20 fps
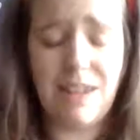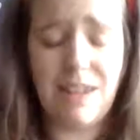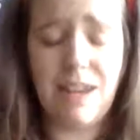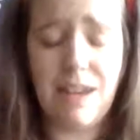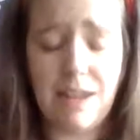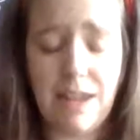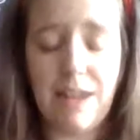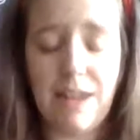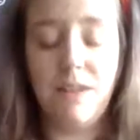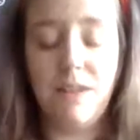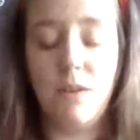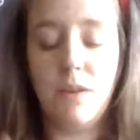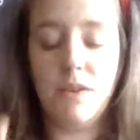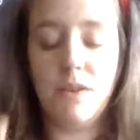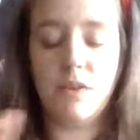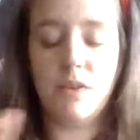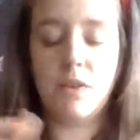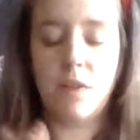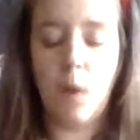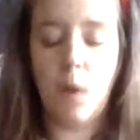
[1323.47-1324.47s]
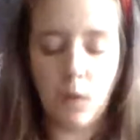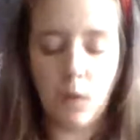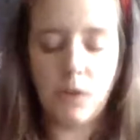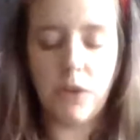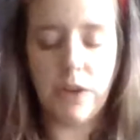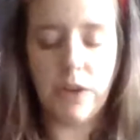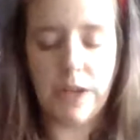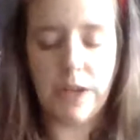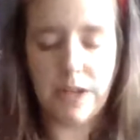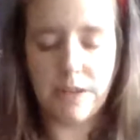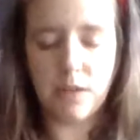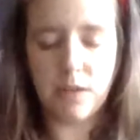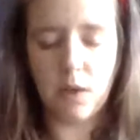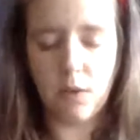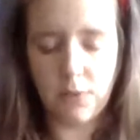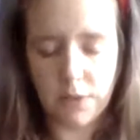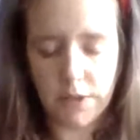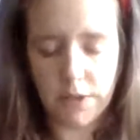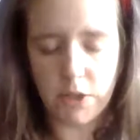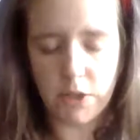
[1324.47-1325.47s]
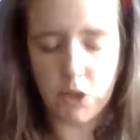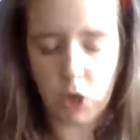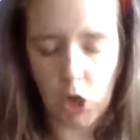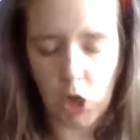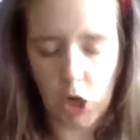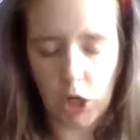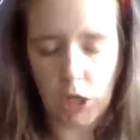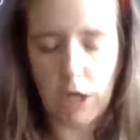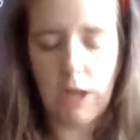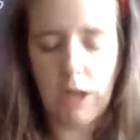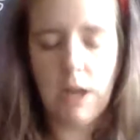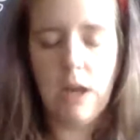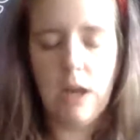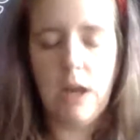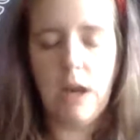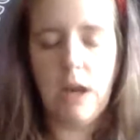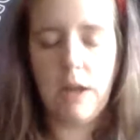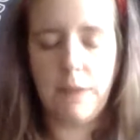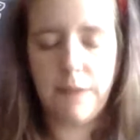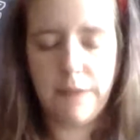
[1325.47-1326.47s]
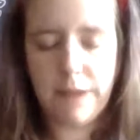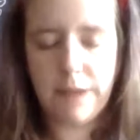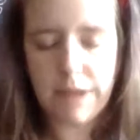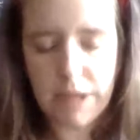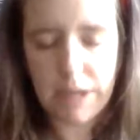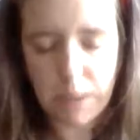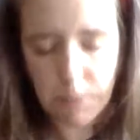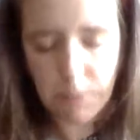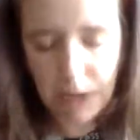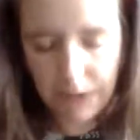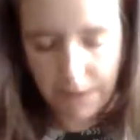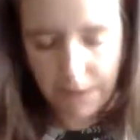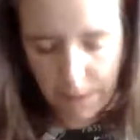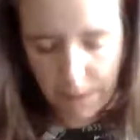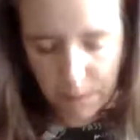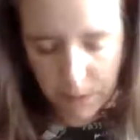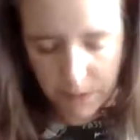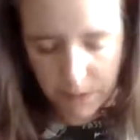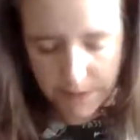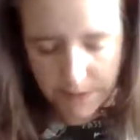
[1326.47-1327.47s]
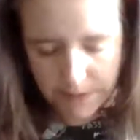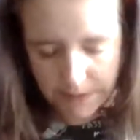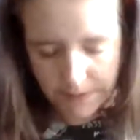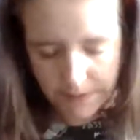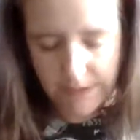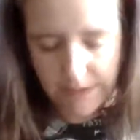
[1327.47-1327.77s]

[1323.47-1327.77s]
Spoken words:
Again, you can just hold your hands over the jar and think about that person.